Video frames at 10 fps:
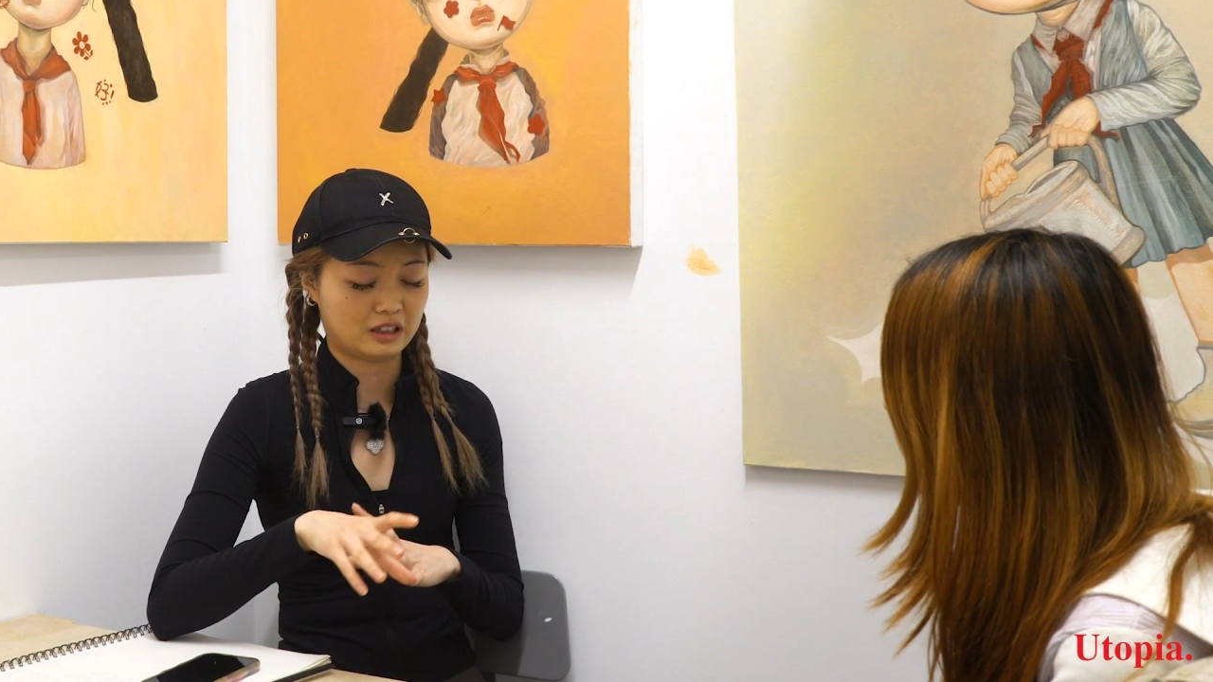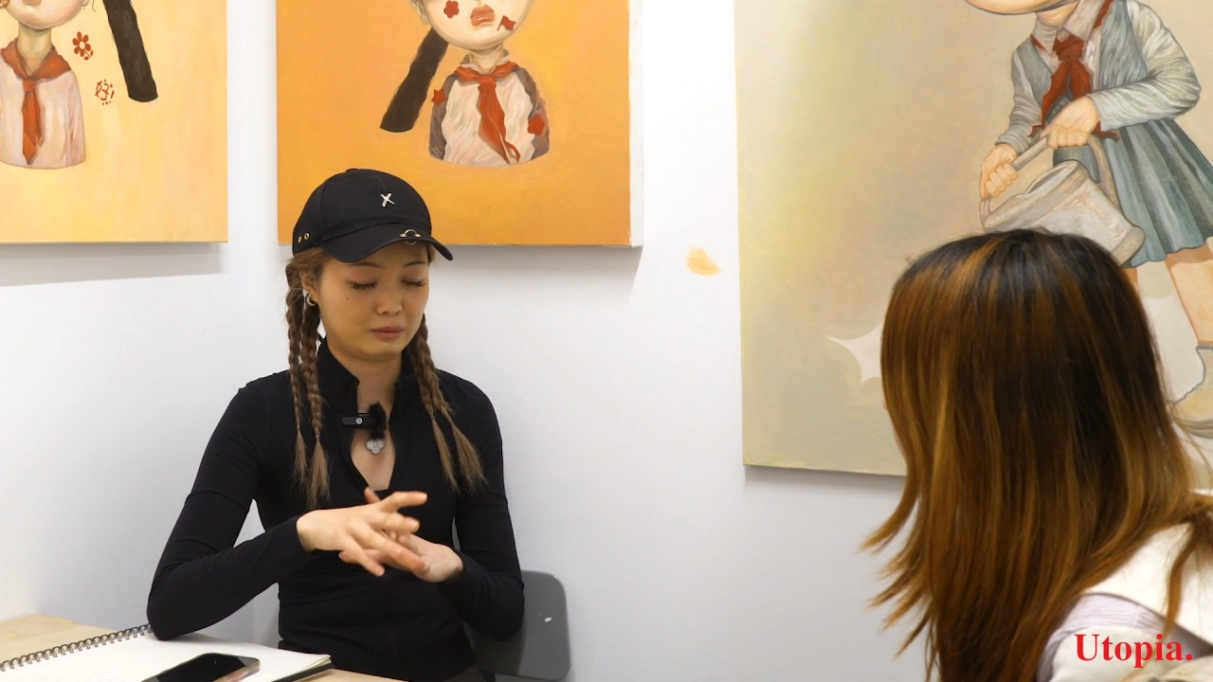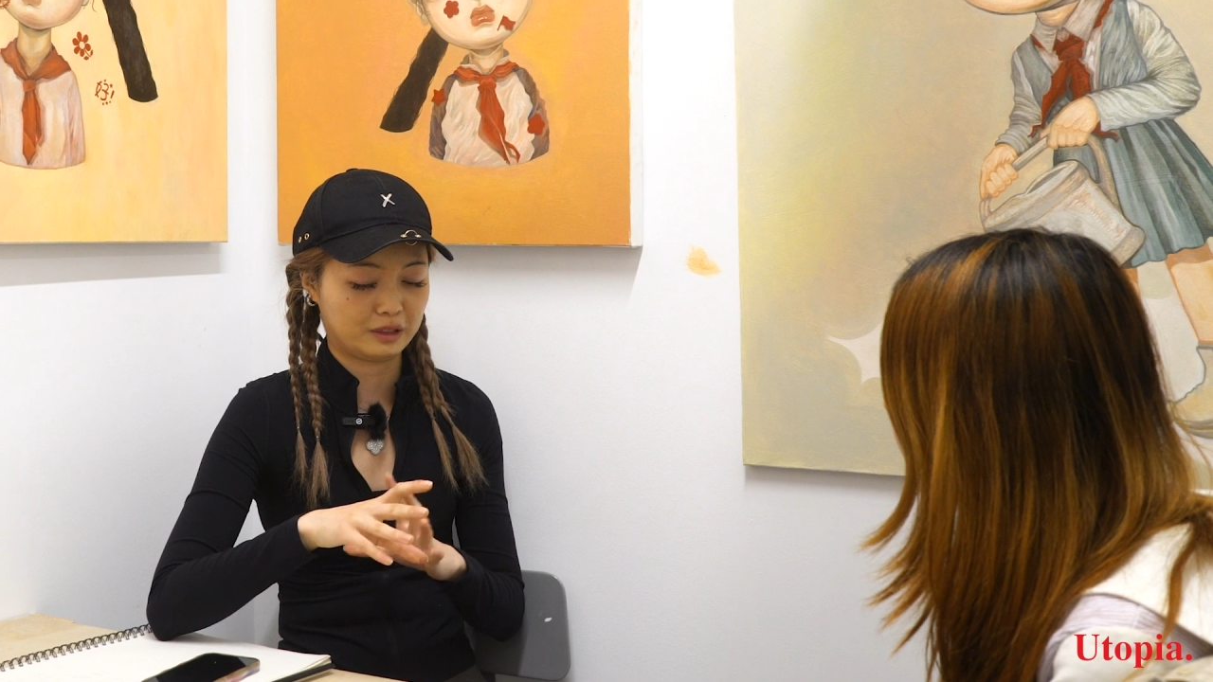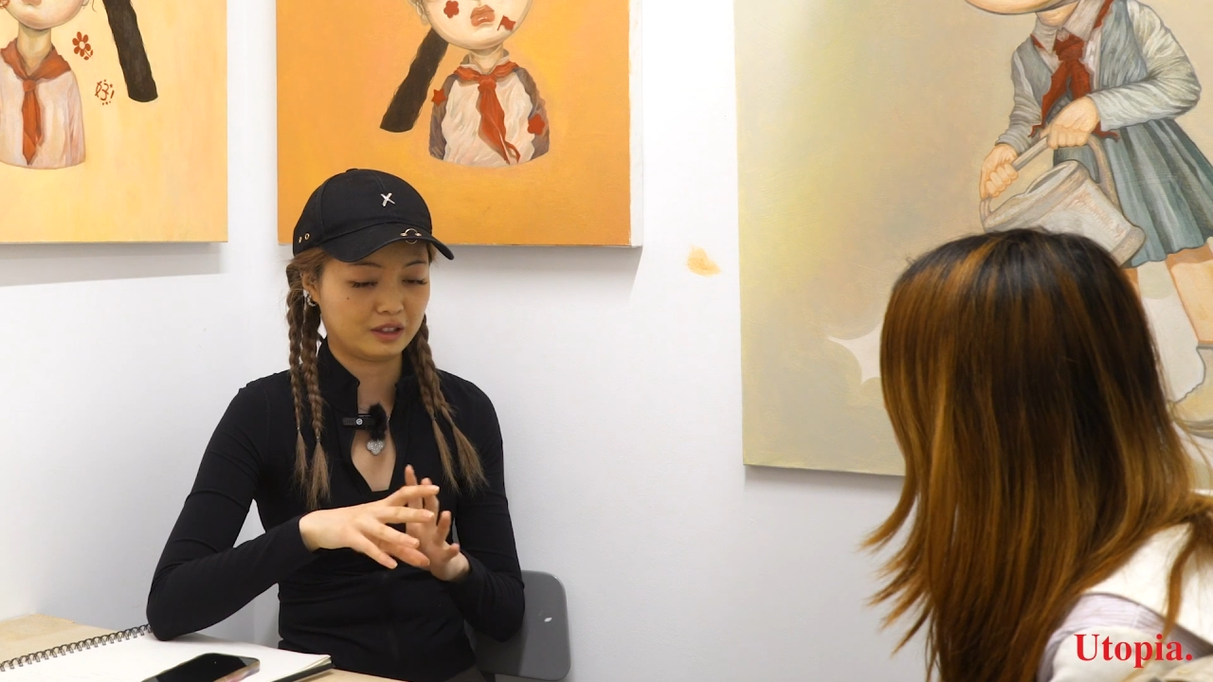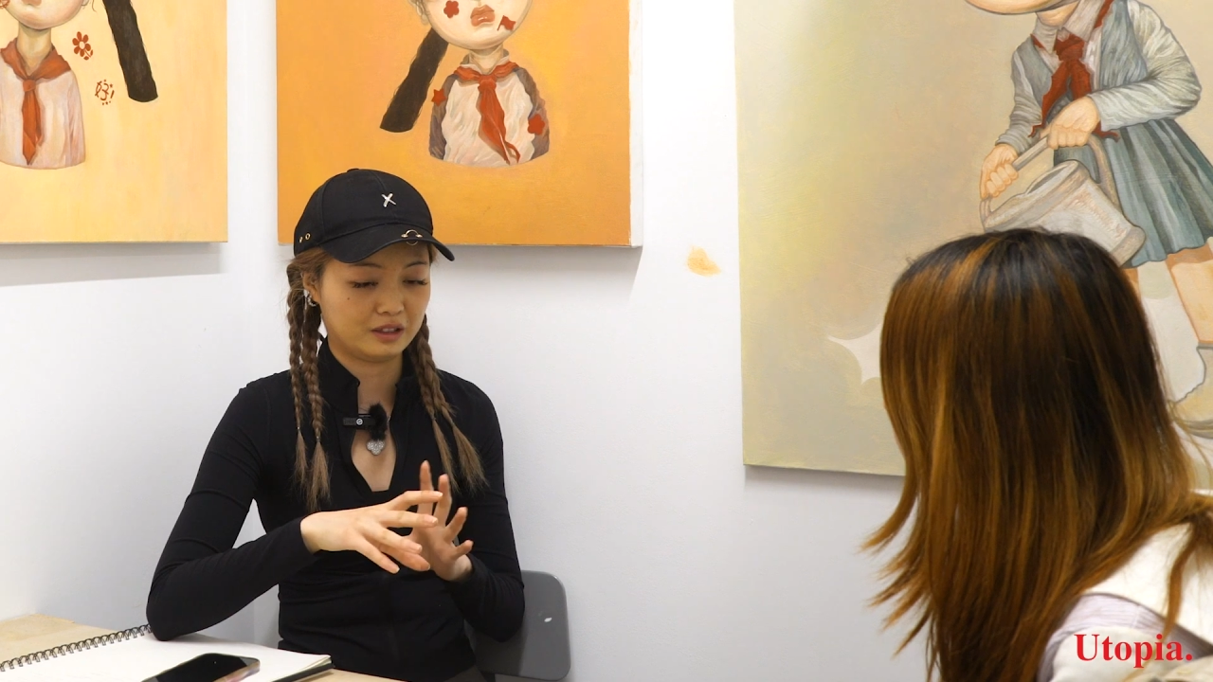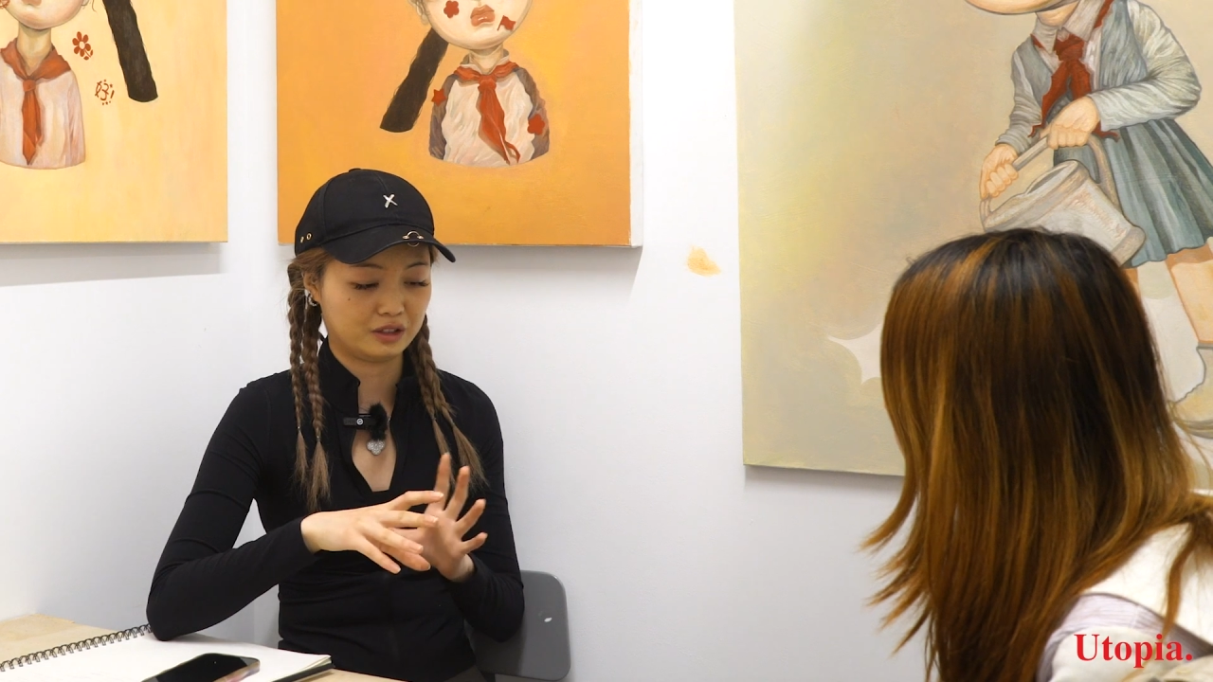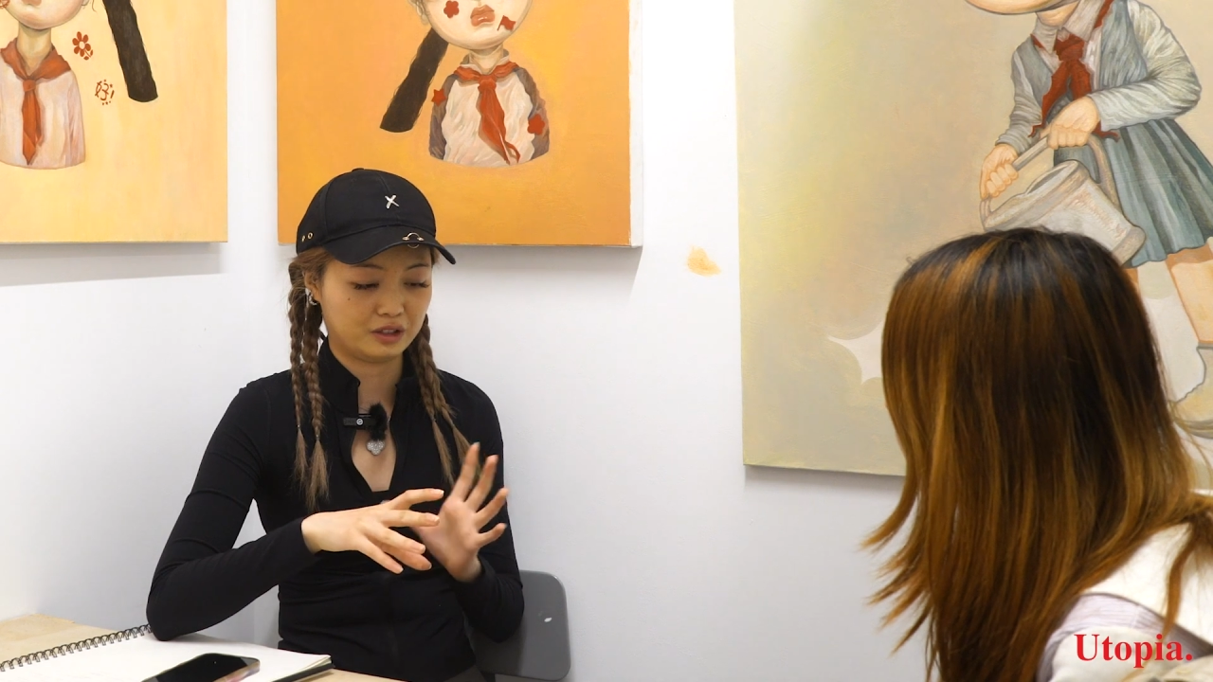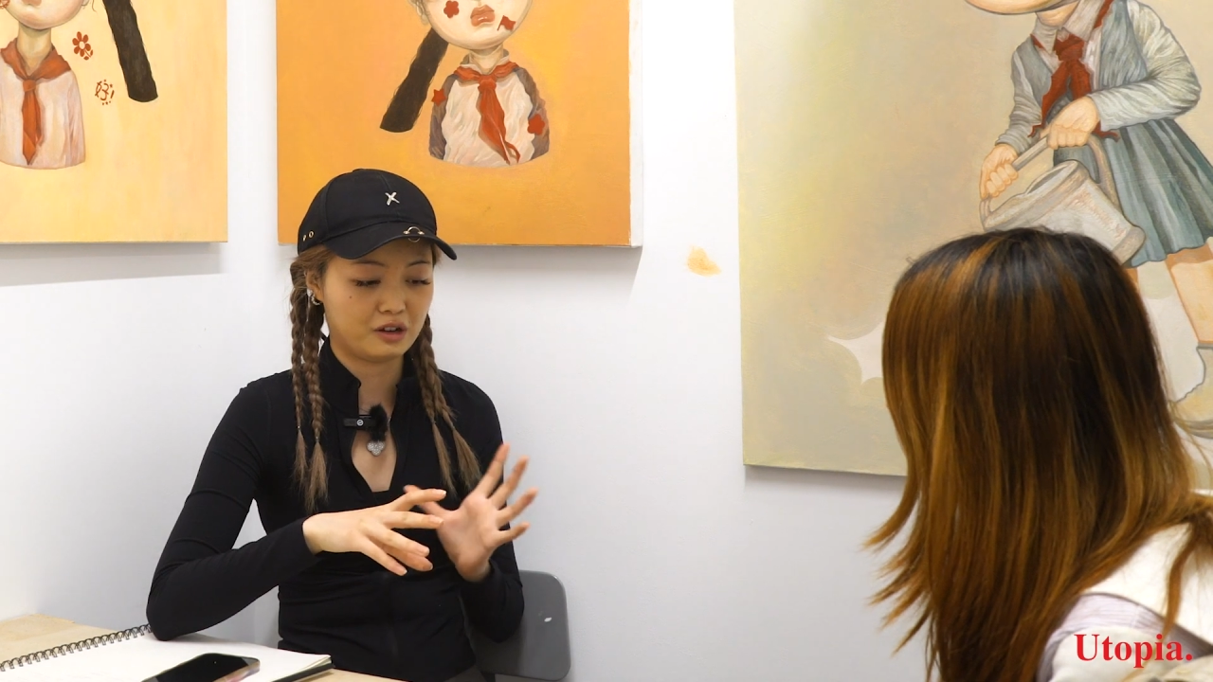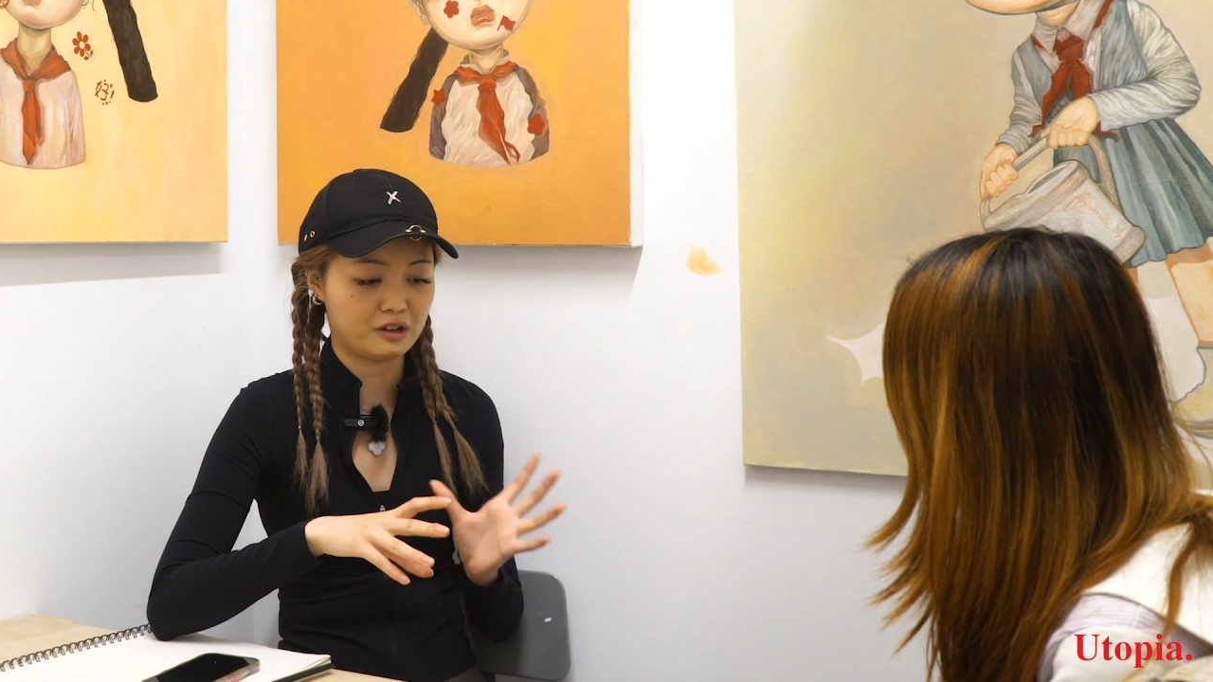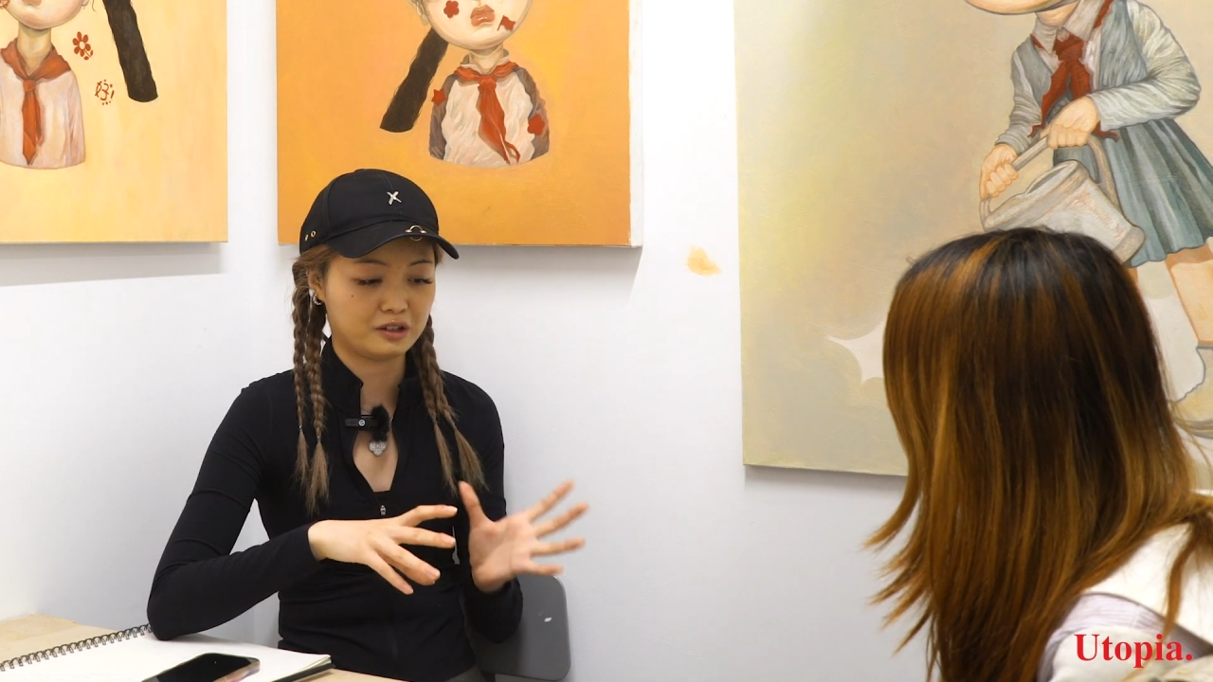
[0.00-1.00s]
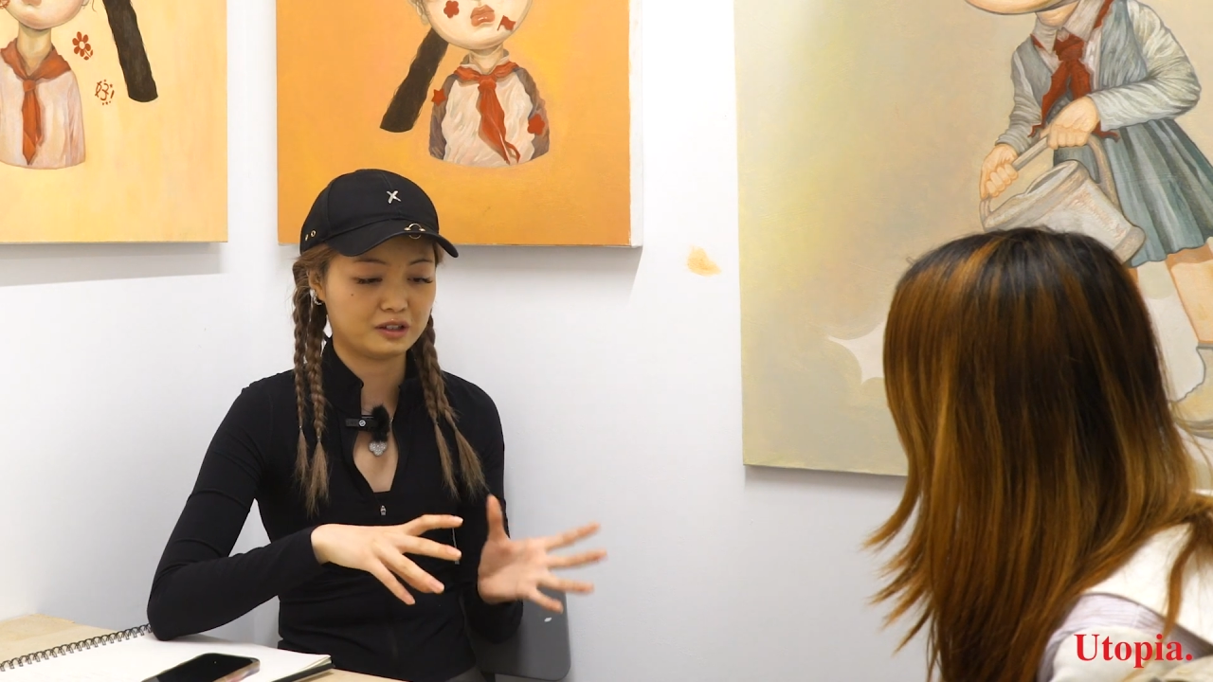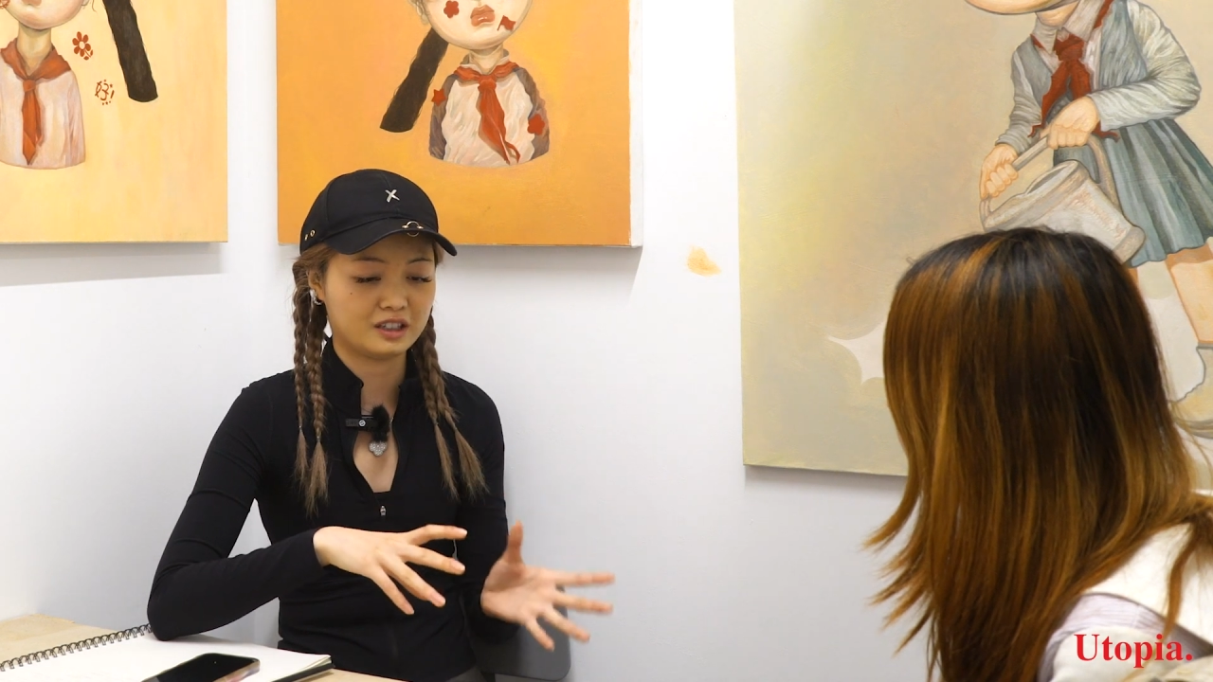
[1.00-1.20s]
I mean it is hard,